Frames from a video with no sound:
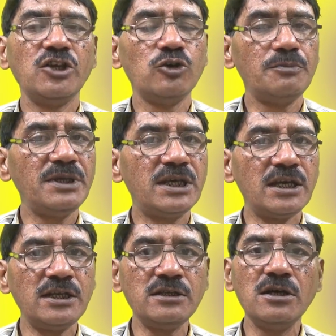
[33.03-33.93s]
You will be
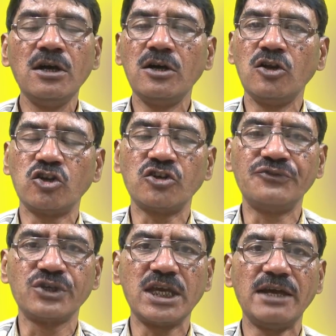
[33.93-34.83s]
gaining a lot
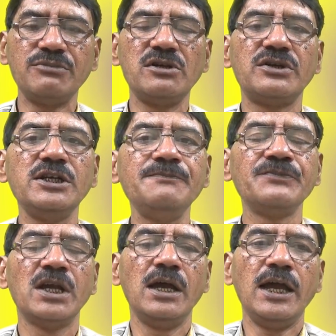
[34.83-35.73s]
of vocabulary,
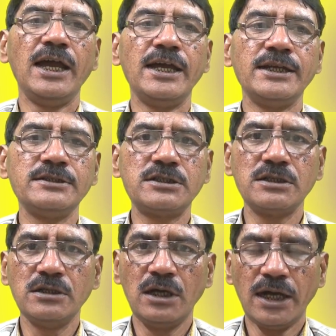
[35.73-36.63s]
and
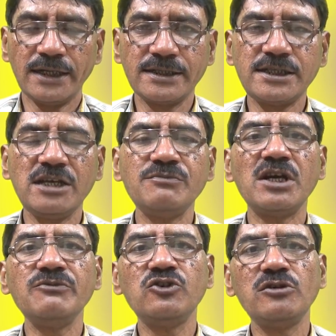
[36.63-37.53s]
at the same
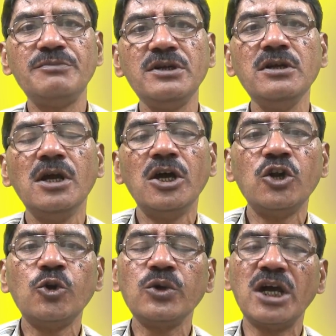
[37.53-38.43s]
time you will be
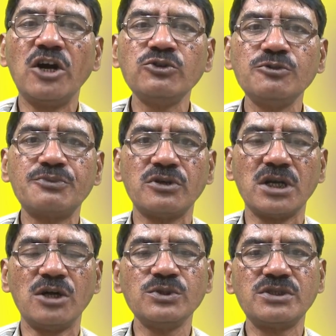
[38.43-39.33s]
knowing how to
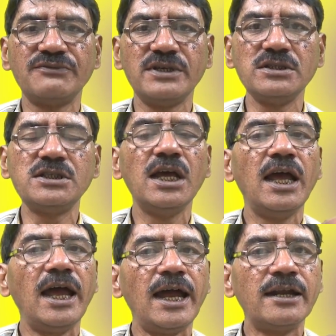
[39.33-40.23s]
pronounce words
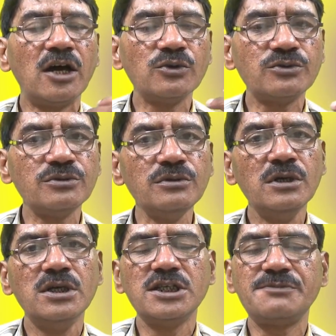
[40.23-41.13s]
and how to
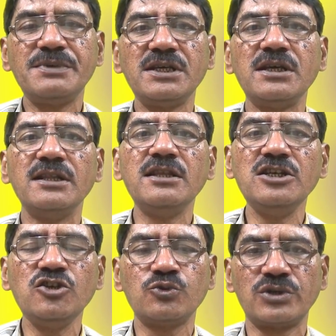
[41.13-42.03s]
speak in the
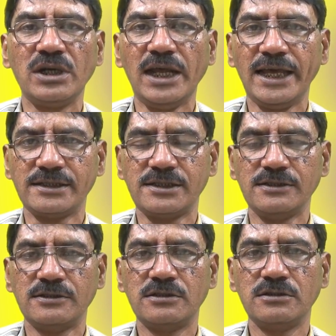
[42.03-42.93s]
neutral
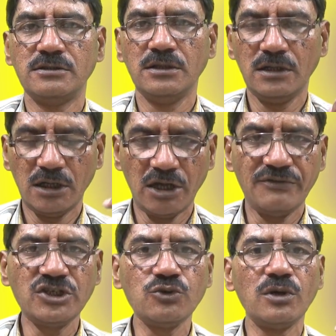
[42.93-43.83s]
accent. I
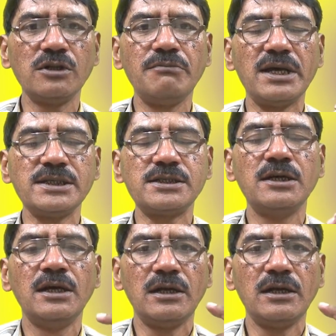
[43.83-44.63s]
wish you all the best.